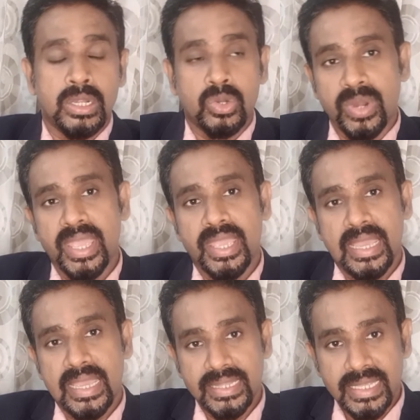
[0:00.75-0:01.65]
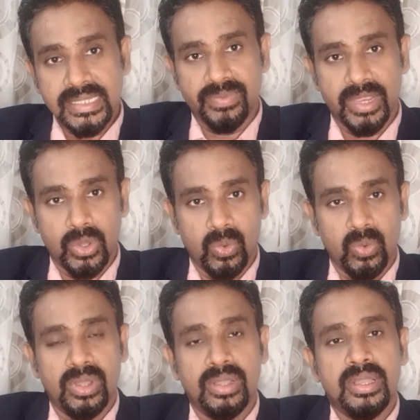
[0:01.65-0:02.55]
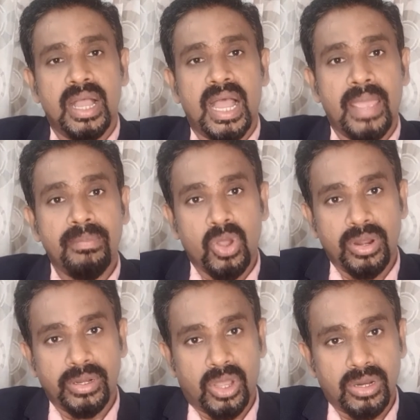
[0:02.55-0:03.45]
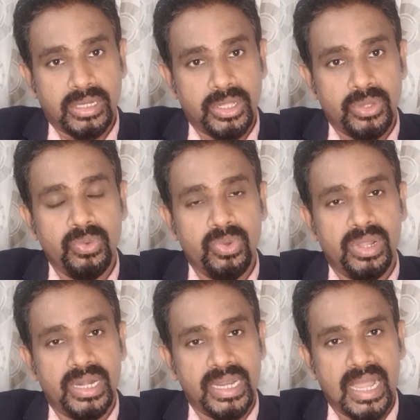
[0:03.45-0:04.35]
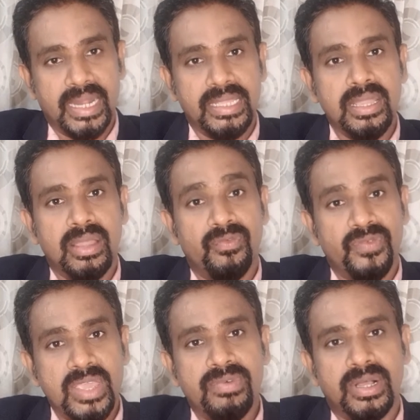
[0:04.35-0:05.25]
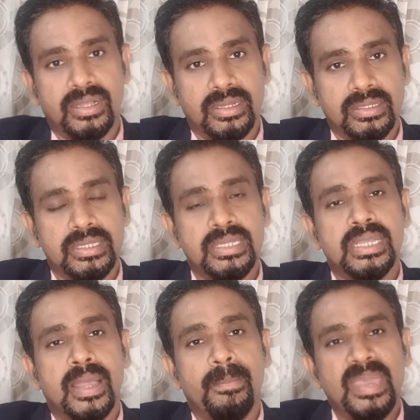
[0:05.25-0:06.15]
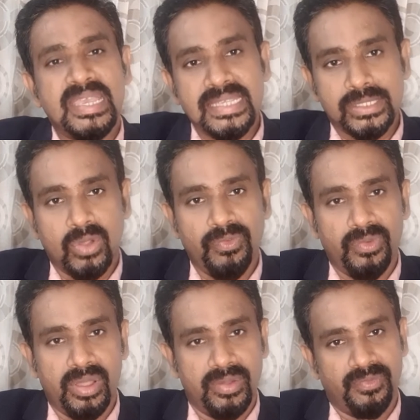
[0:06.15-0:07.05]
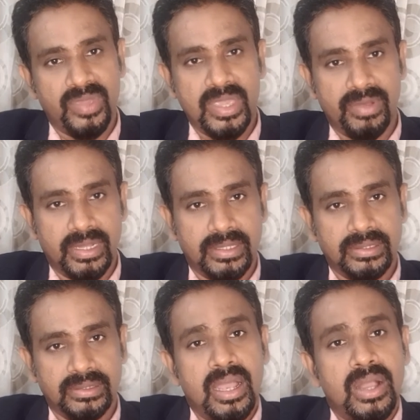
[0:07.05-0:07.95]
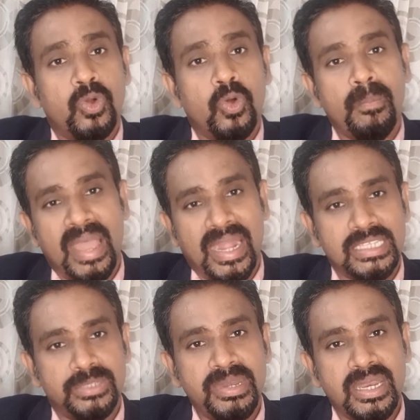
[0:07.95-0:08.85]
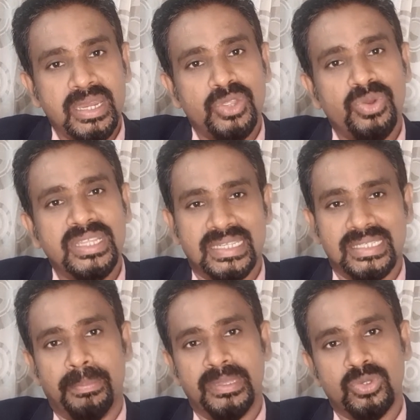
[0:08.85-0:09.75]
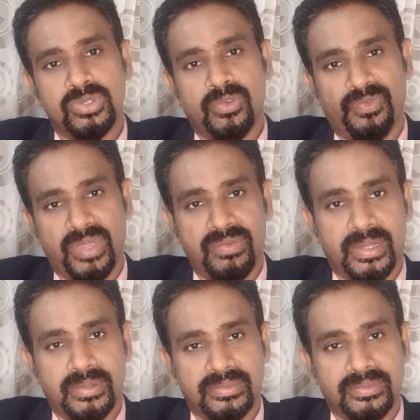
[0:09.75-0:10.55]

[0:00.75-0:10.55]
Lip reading: Today in this video, I'm gonna talk to you regarding fever, basics of fever, home management during such episodes of fever.